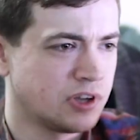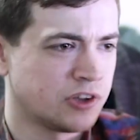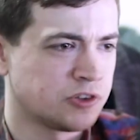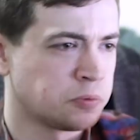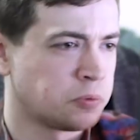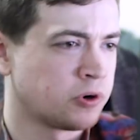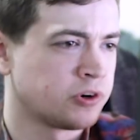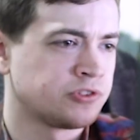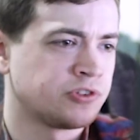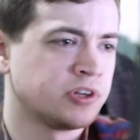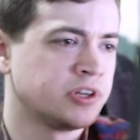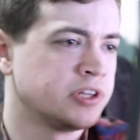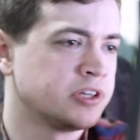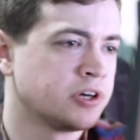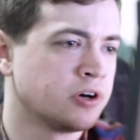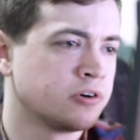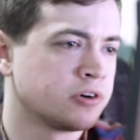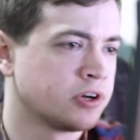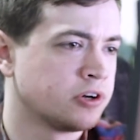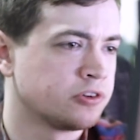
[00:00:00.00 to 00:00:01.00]
I support his
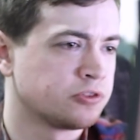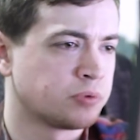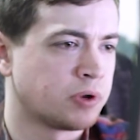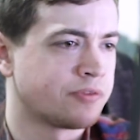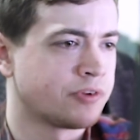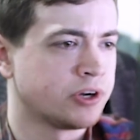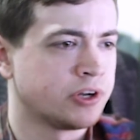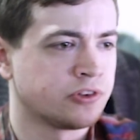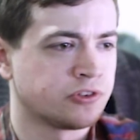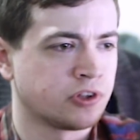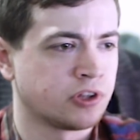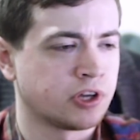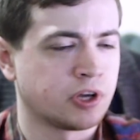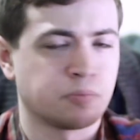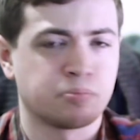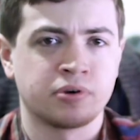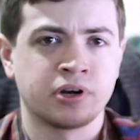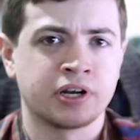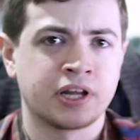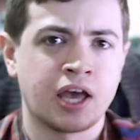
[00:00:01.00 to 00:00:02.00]
Indiegogos whenever he does like
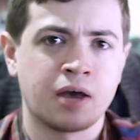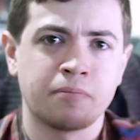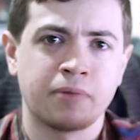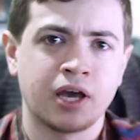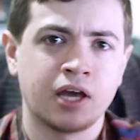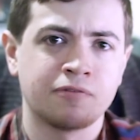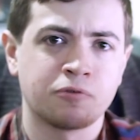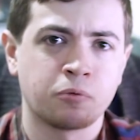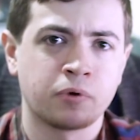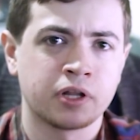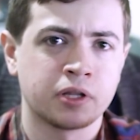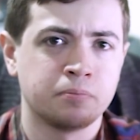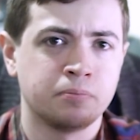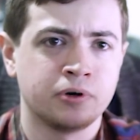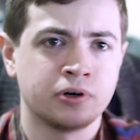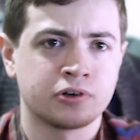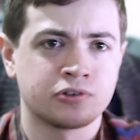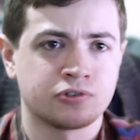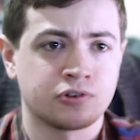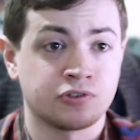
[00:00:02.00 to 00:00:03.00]
a print campaign for one of the
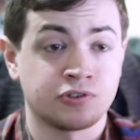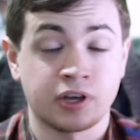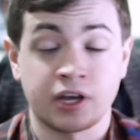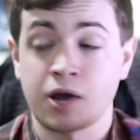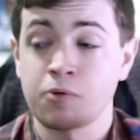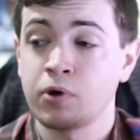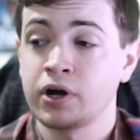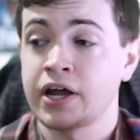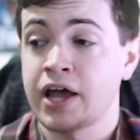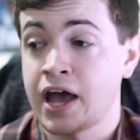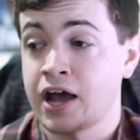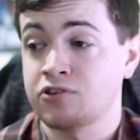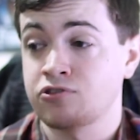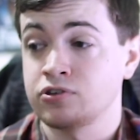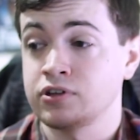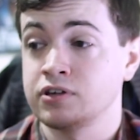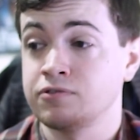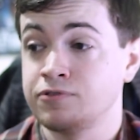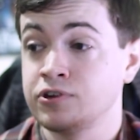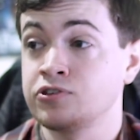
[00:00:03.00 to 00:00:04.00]
books because like I want to
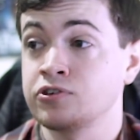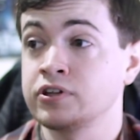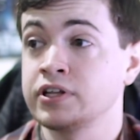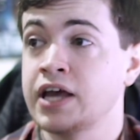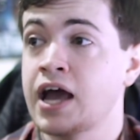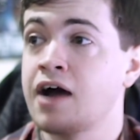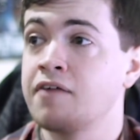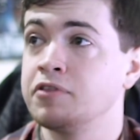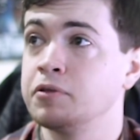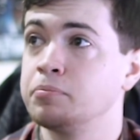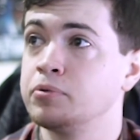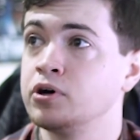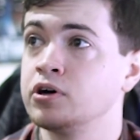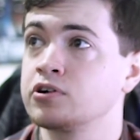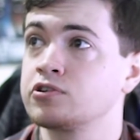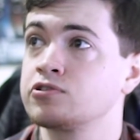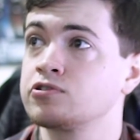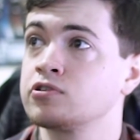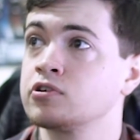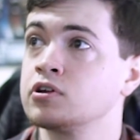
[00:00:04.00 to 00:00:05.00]
actually physically have the
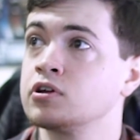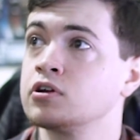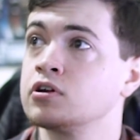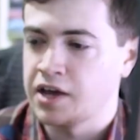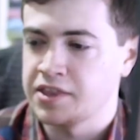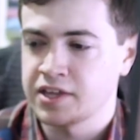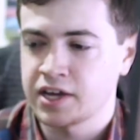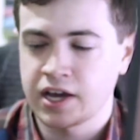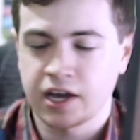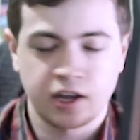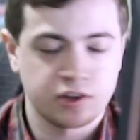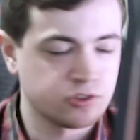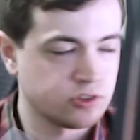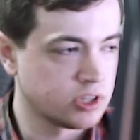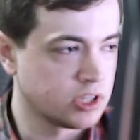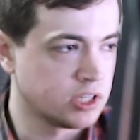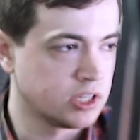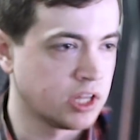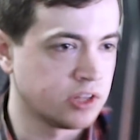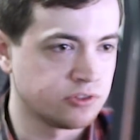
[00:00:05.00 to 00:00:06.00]
books. I think I
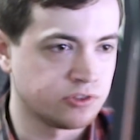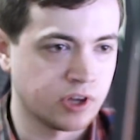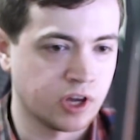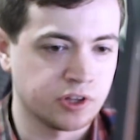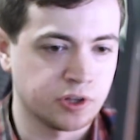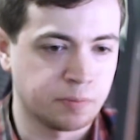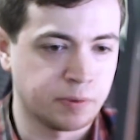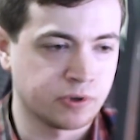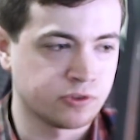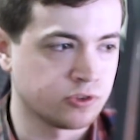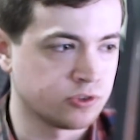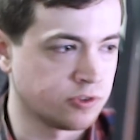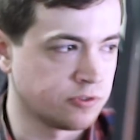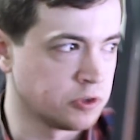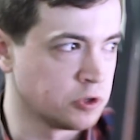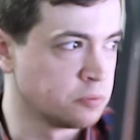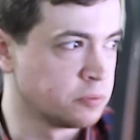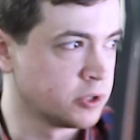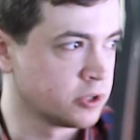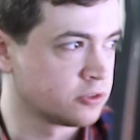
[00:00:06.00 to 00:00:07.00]
actually lent out the pictures of
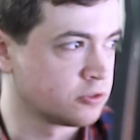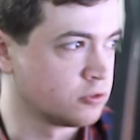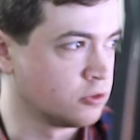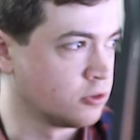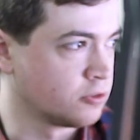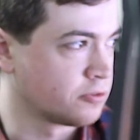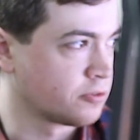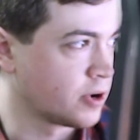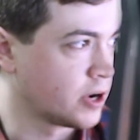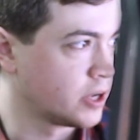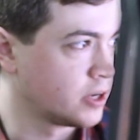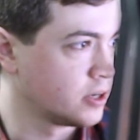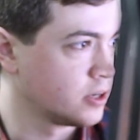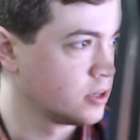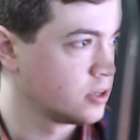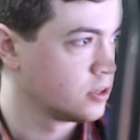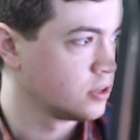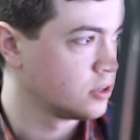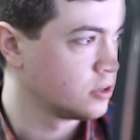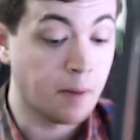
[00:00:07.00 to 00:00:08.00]
you books to a
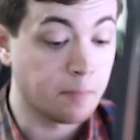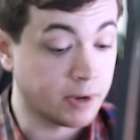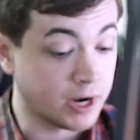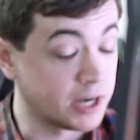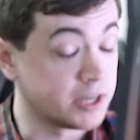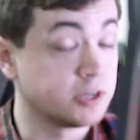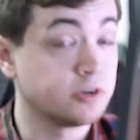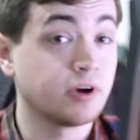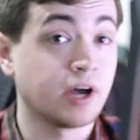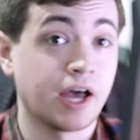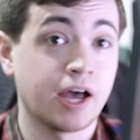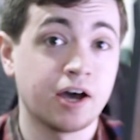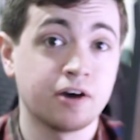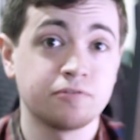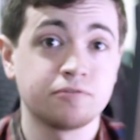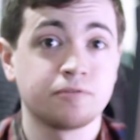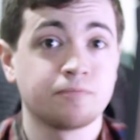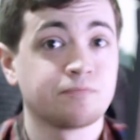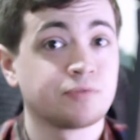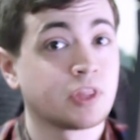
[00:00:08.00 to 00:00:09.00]
friend, but I do
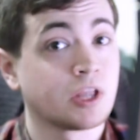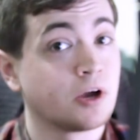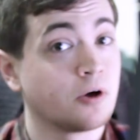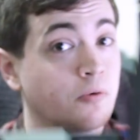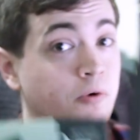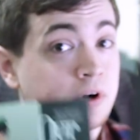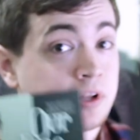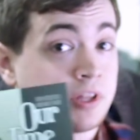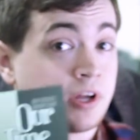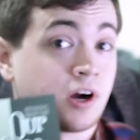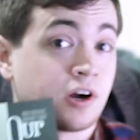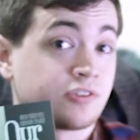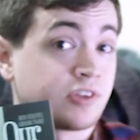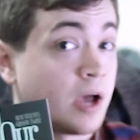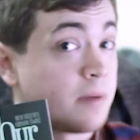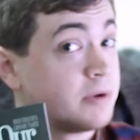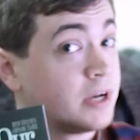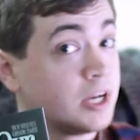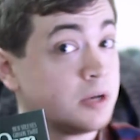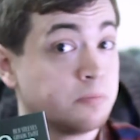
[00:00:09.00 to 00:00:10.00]
have one of the Our
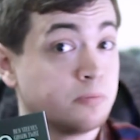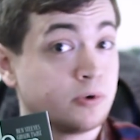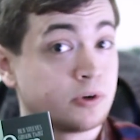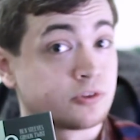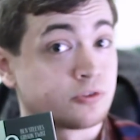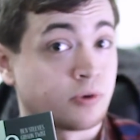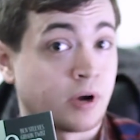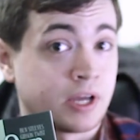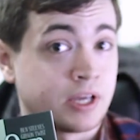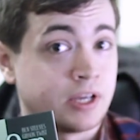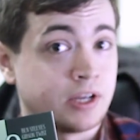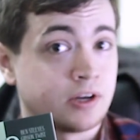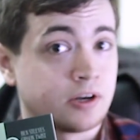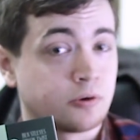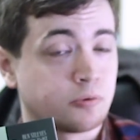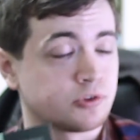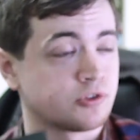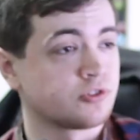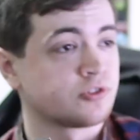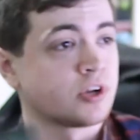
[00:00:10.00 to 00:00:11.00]
Time in Eden books right
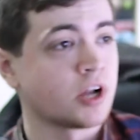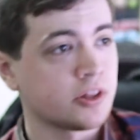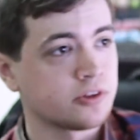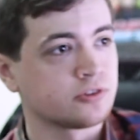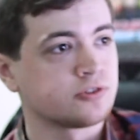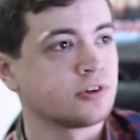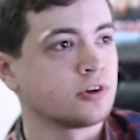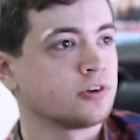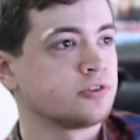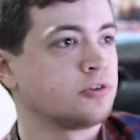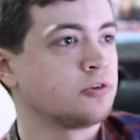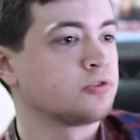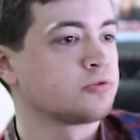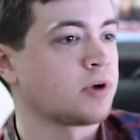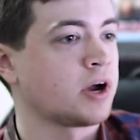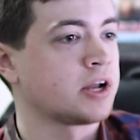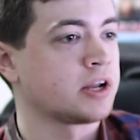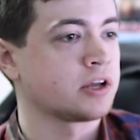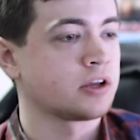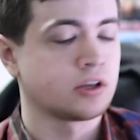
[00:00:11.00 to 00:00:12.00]
here, which is another series he was
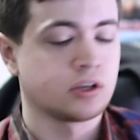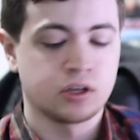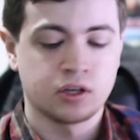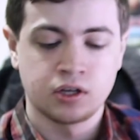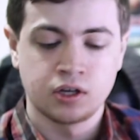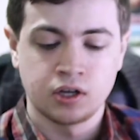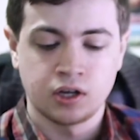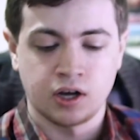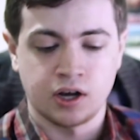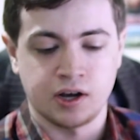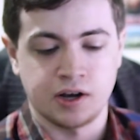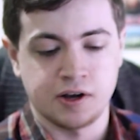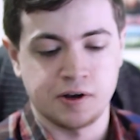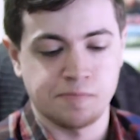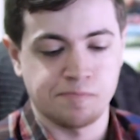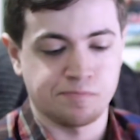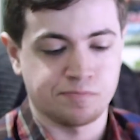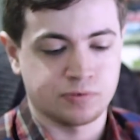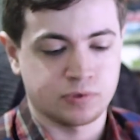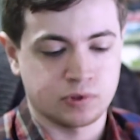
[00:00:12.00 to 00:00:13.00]
writing.
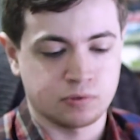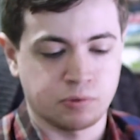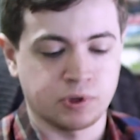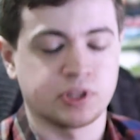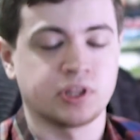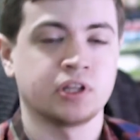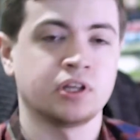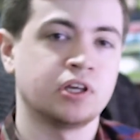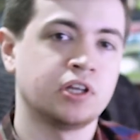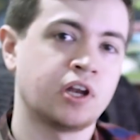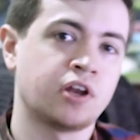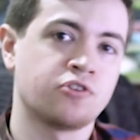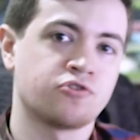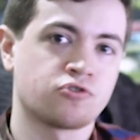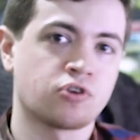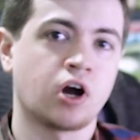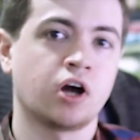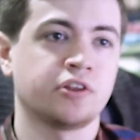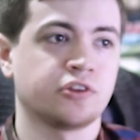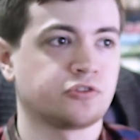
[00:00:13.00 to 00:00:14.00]
Um, but the, he didn't
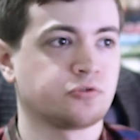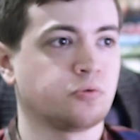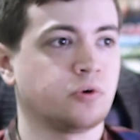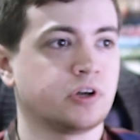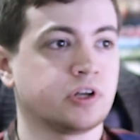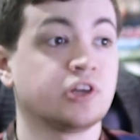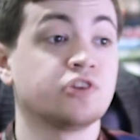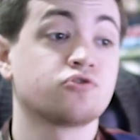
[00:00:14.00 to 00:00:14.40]
draw this one.